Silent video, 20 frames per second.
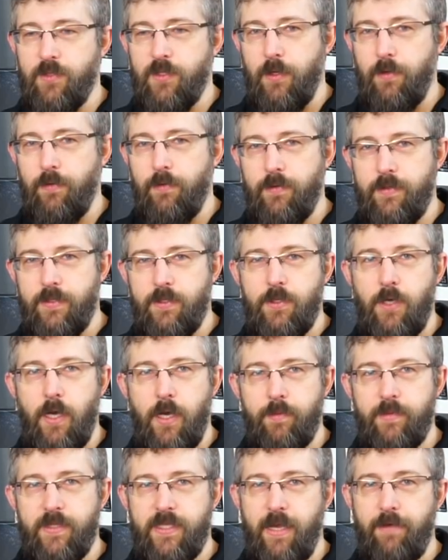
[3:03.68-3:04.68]
So it's
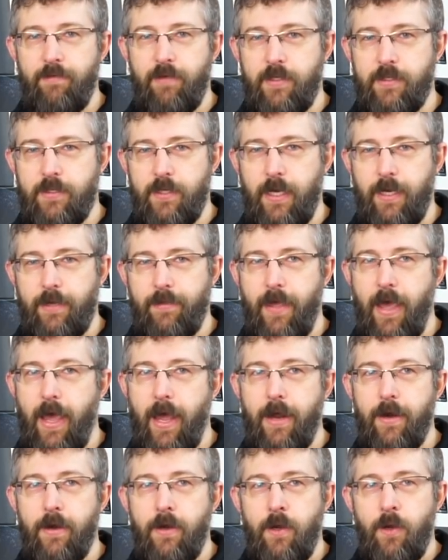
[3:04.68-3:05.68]
time savings like
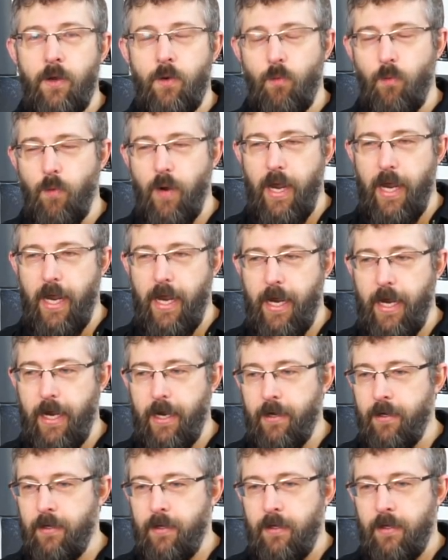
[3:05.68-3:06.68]
that
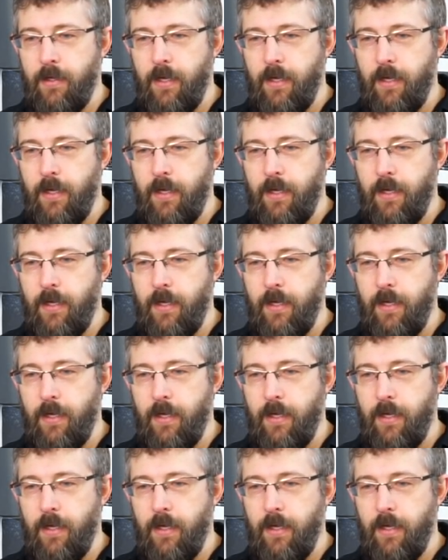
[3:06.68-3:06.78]
where